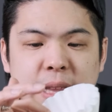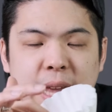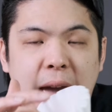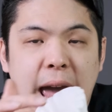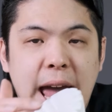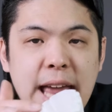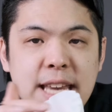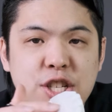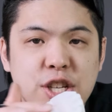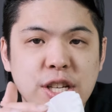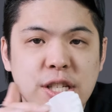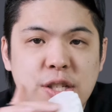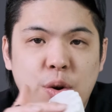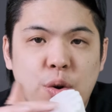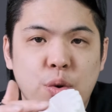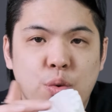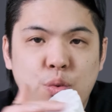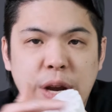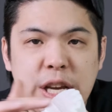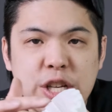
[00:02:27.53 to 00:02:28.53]
edges
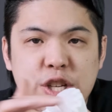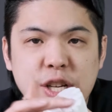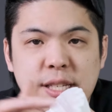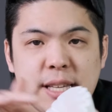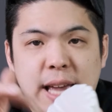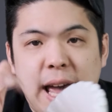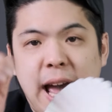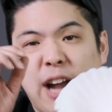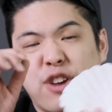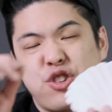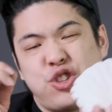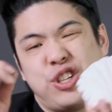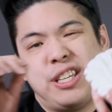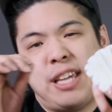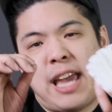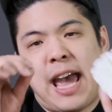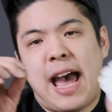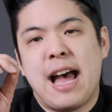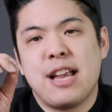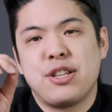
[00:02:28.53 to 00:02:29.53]
or ridges actually
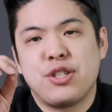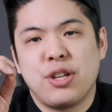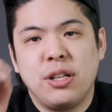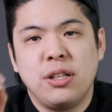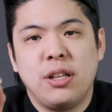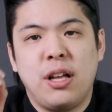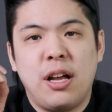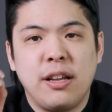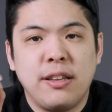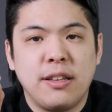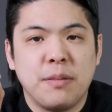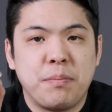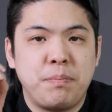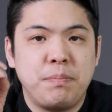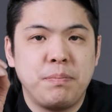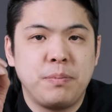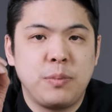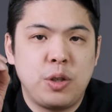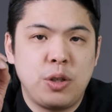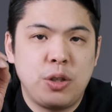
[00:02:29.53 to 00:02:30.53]
catch a lot of
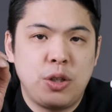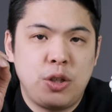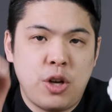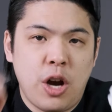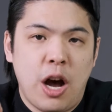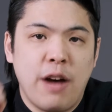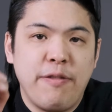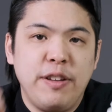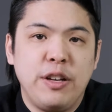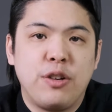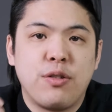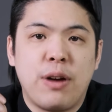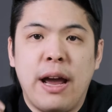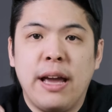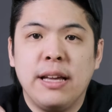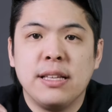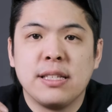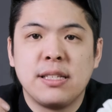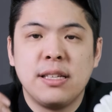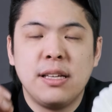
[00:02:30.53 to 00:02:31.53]
the coffee
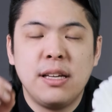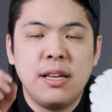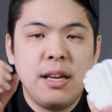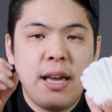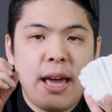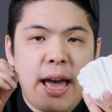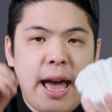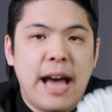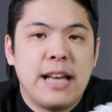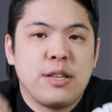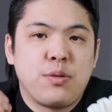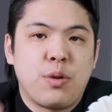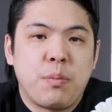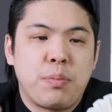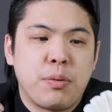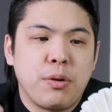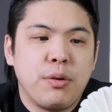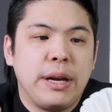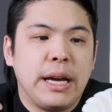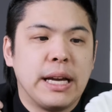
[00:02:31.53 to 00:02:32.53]
grinds as we're
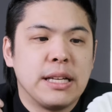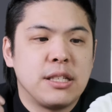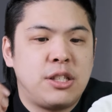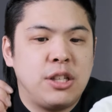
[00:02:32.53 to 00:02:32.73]
brewing it.